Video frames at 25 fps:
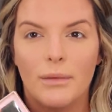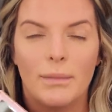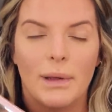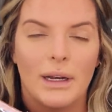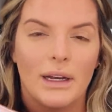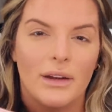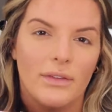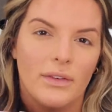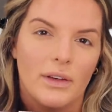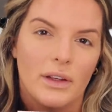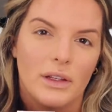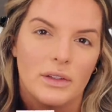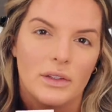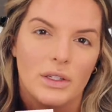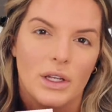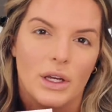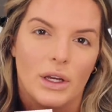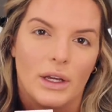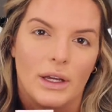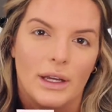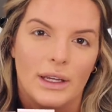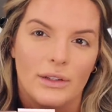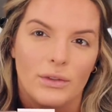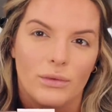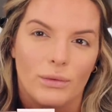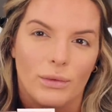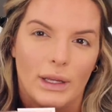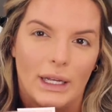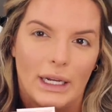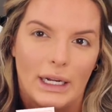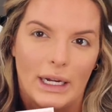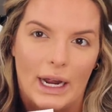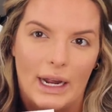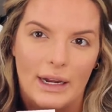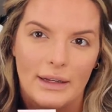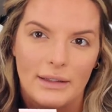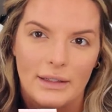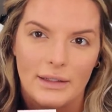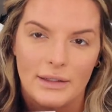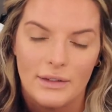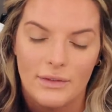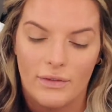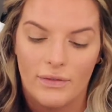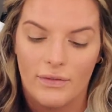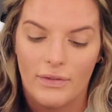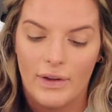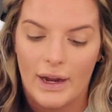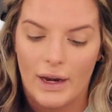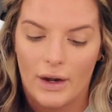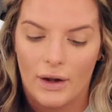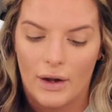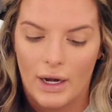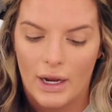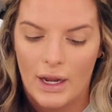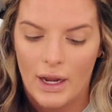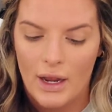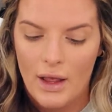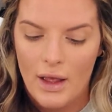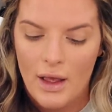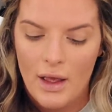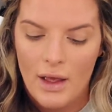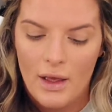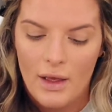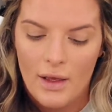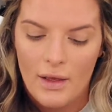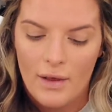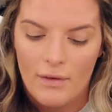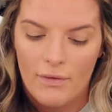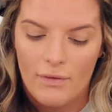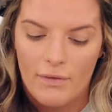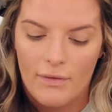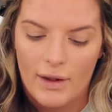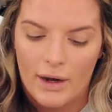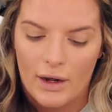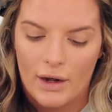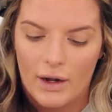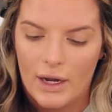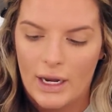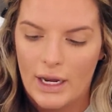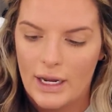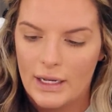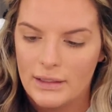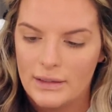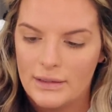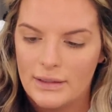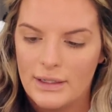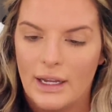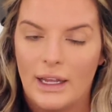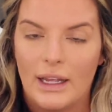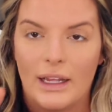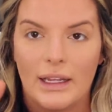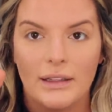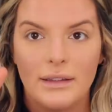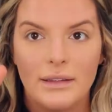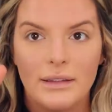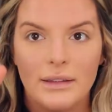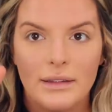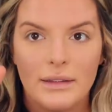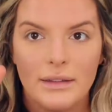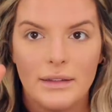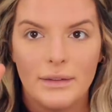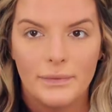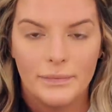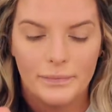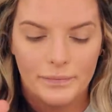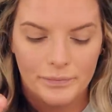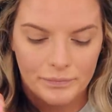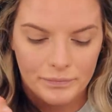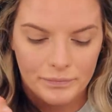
Benefits Cookie is really nice. It's very, very intense.